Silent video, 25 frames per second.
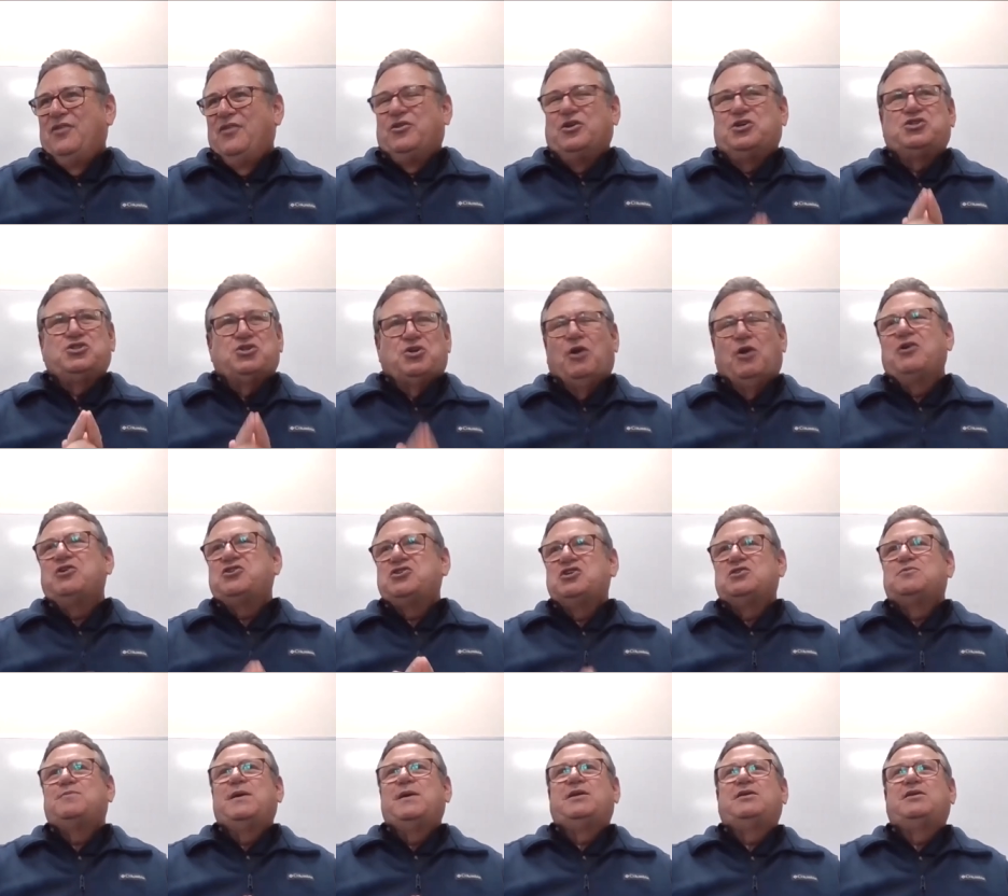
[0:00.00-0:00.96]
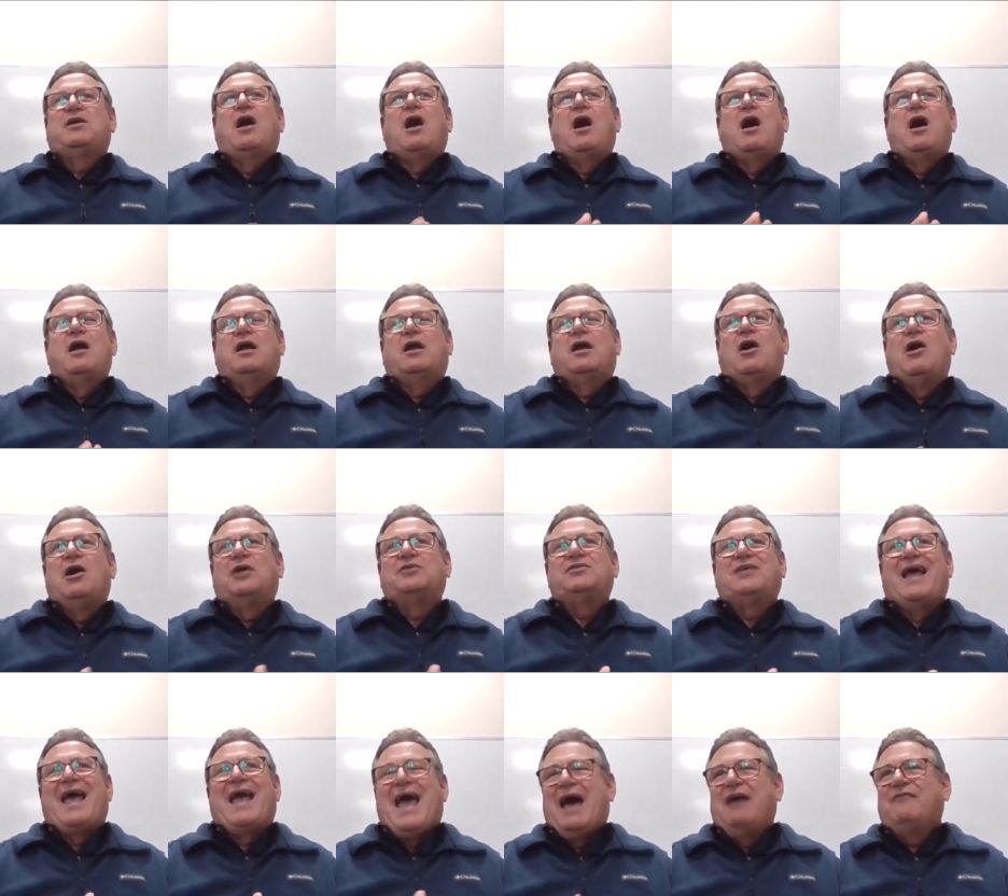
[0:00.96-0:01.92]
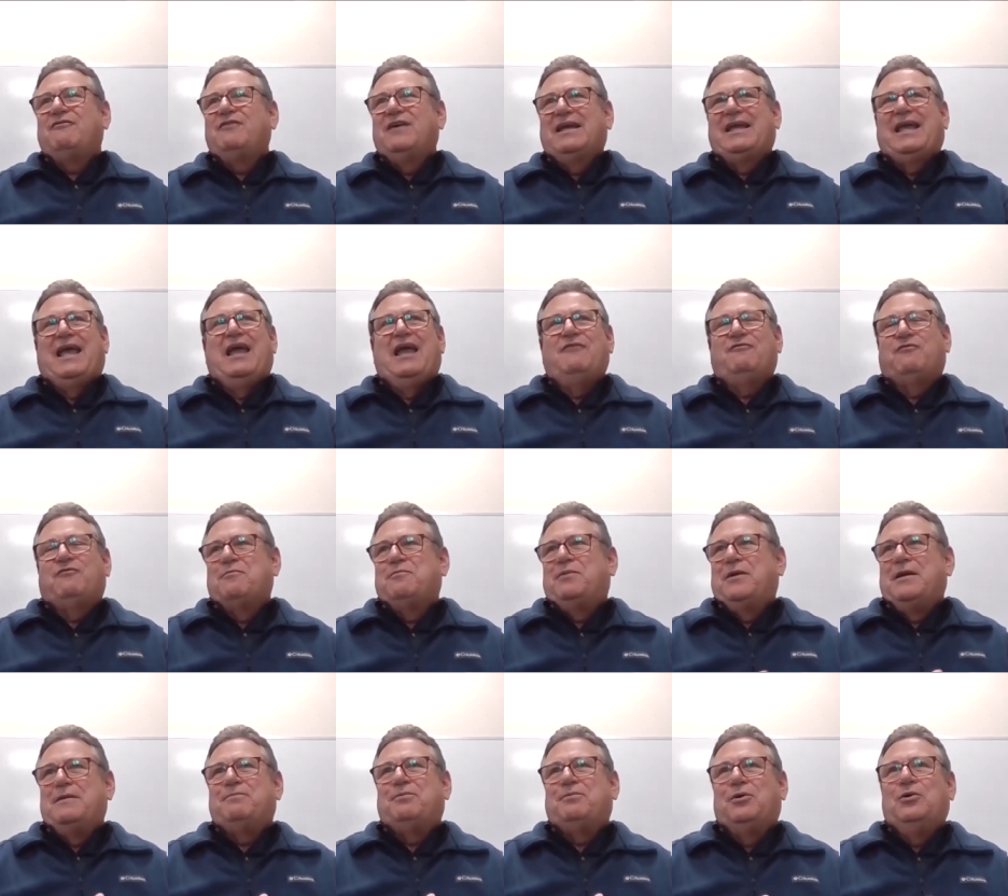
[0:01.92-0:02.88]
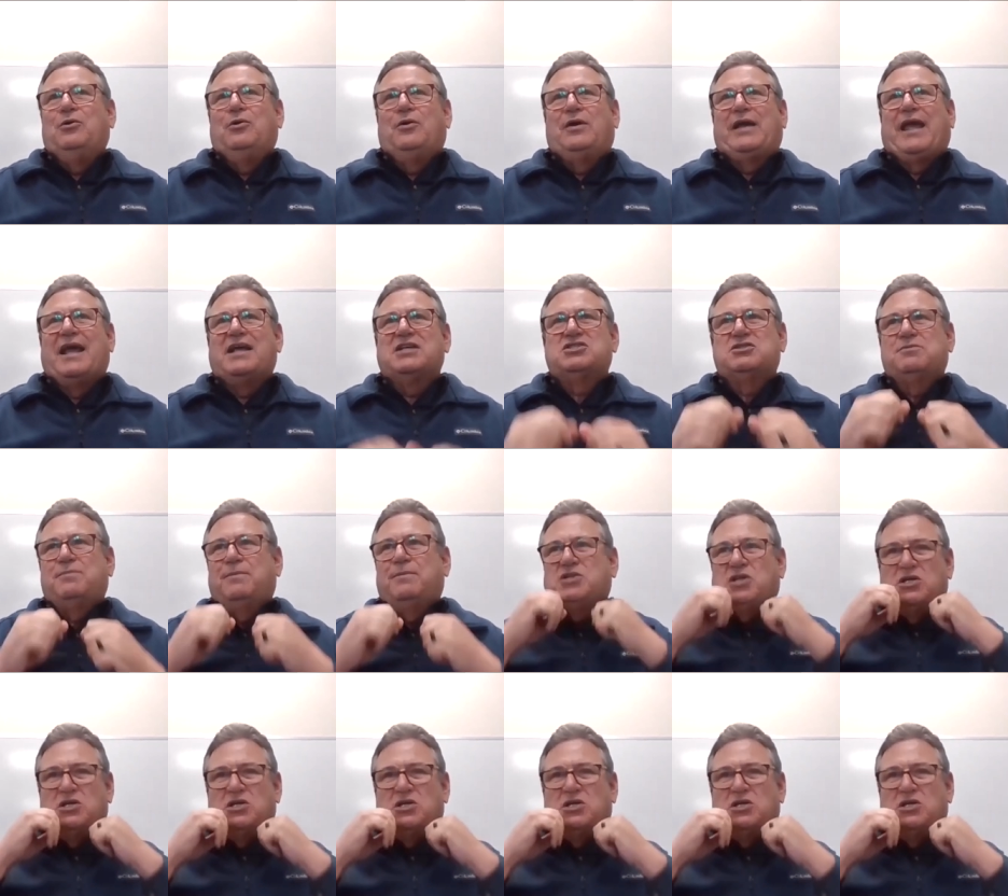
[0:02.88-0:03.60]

The church has been to, called to advocate for people who can't,